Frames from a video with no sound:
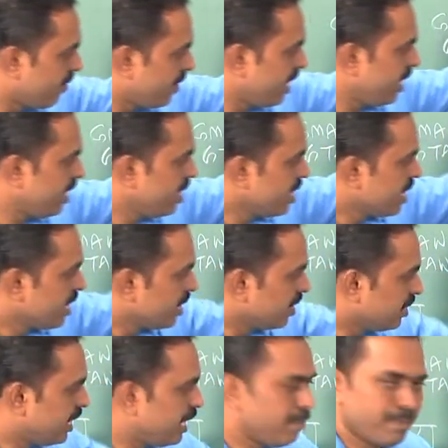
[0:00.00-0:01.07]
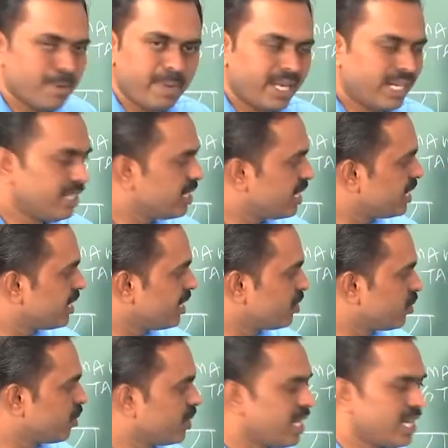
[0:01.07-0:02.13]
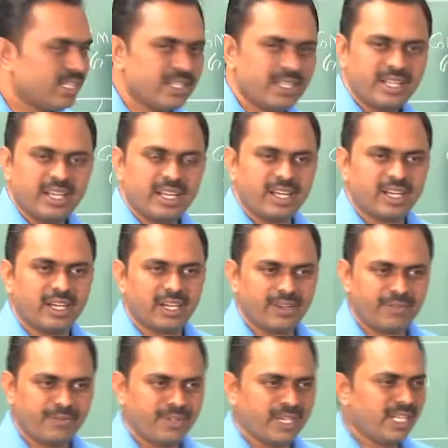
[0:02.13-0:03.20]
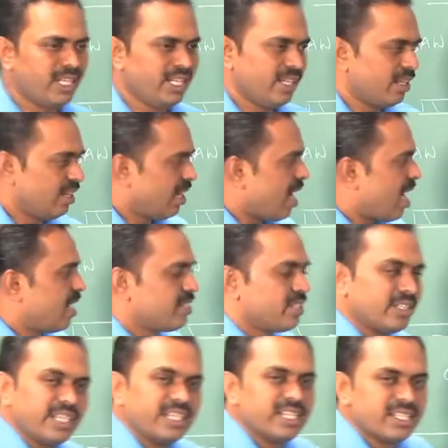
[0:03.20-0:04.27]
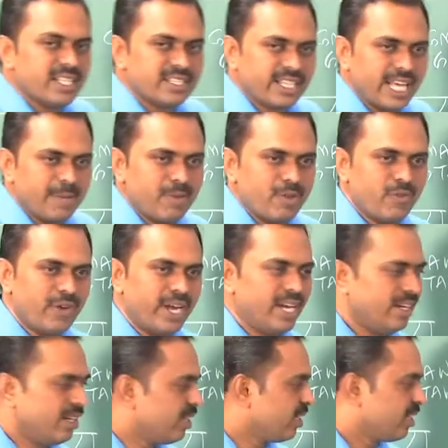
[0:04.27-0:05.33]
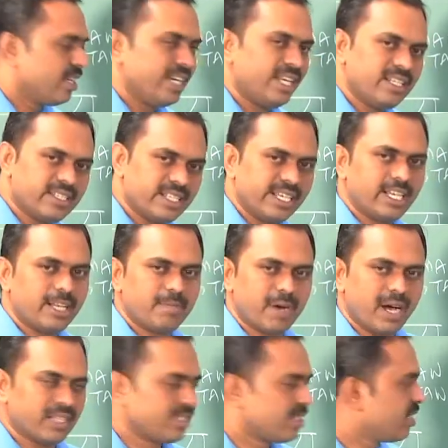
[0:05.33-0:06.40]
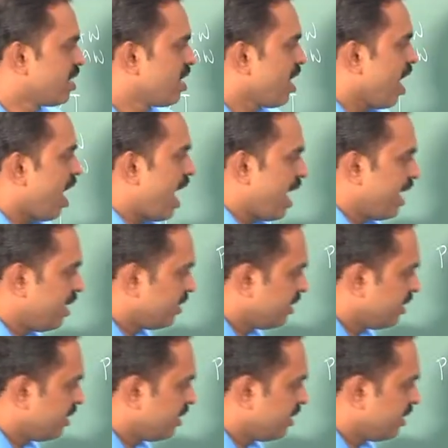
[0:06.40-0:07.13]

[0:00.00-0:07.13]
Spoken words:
very deep penetration, so that very large thicknesses can be welded in single pass, and